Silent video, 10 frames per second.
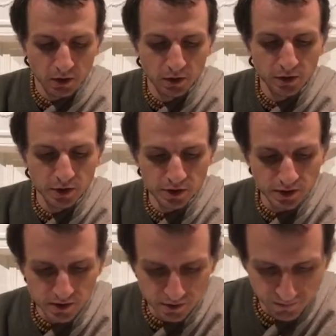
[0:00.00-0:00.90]
Lord
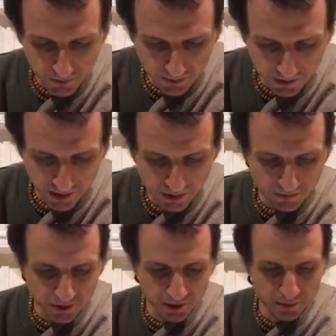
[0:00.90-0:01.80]
Krishna is the fountainhead
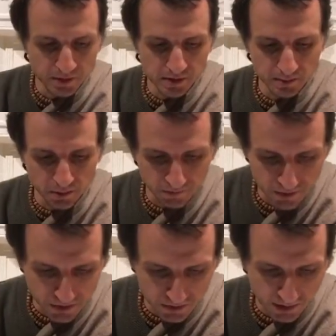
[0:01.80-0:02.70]
of the principle of
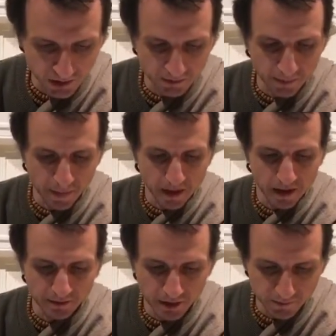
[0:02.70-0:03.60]
Vishnu Tattva,
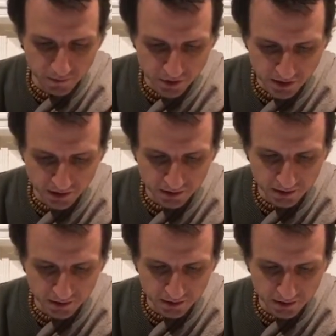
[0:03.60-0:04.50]
and therefore shelter
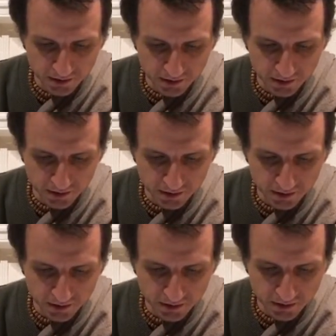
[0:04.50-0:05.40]
of his lotus feet can
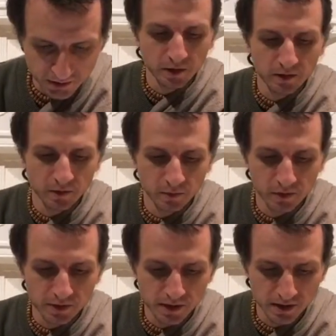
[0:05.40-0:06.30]
deliver one from
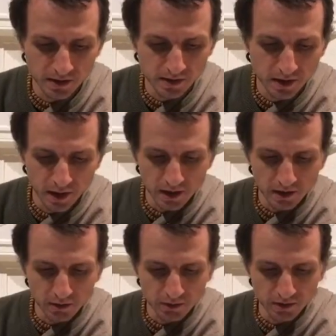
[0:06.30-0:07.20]
all sins,
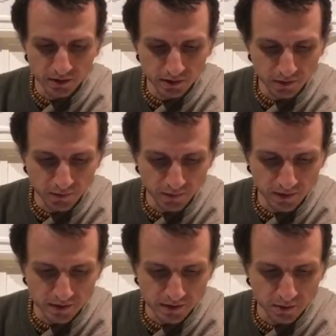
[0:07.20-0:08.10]
including an
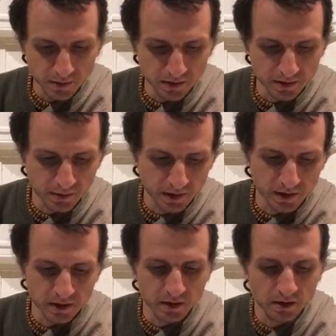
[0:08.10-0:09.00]
offense committed by a
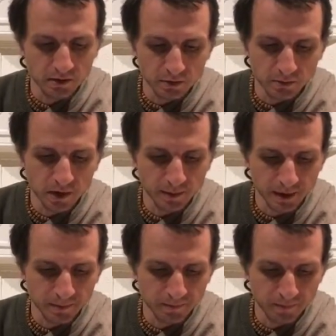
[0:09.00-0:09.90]
king unto a Brahmana.